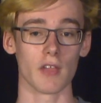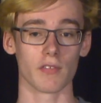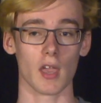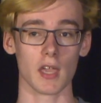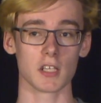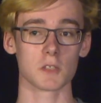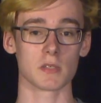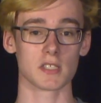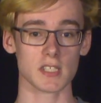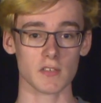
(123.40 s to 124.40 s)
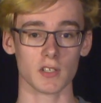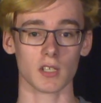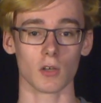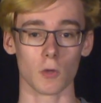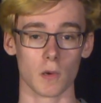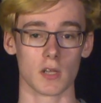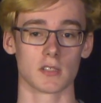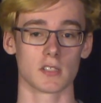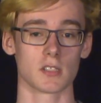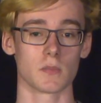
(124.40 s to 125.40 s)
if there are any specific operating
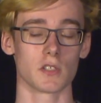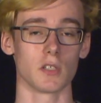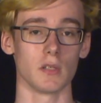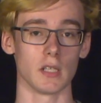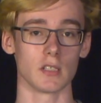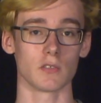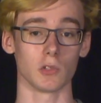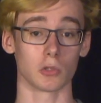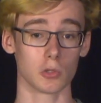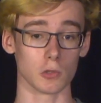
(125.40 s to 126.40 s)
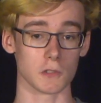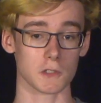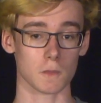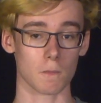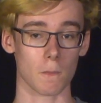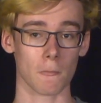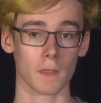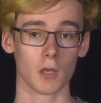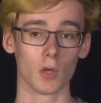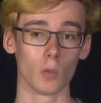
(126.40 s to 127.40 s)
systems that you need for your course.
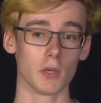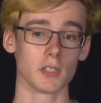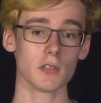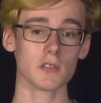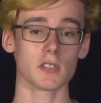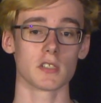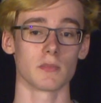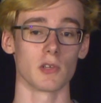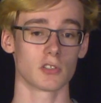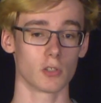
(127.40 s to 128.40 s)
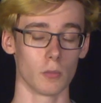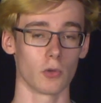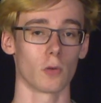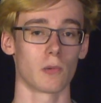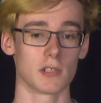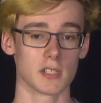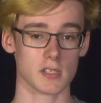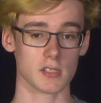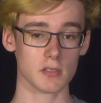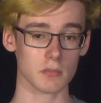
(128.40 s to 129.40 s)
Windows is the most common operating
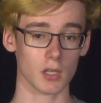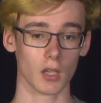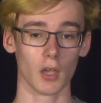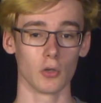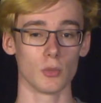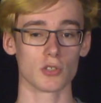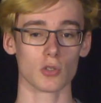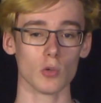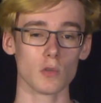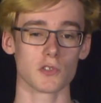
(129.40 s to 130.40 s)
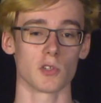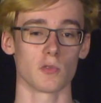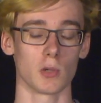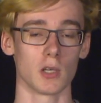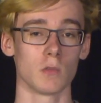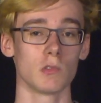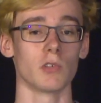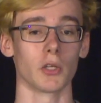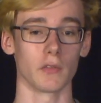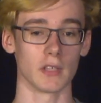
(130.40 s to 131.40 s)
system, and almost all software will
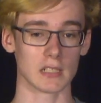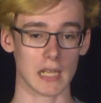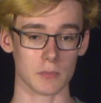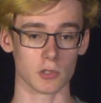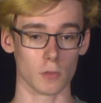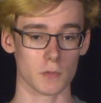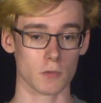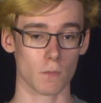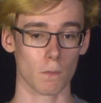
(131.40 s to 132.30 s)
run on these laptops.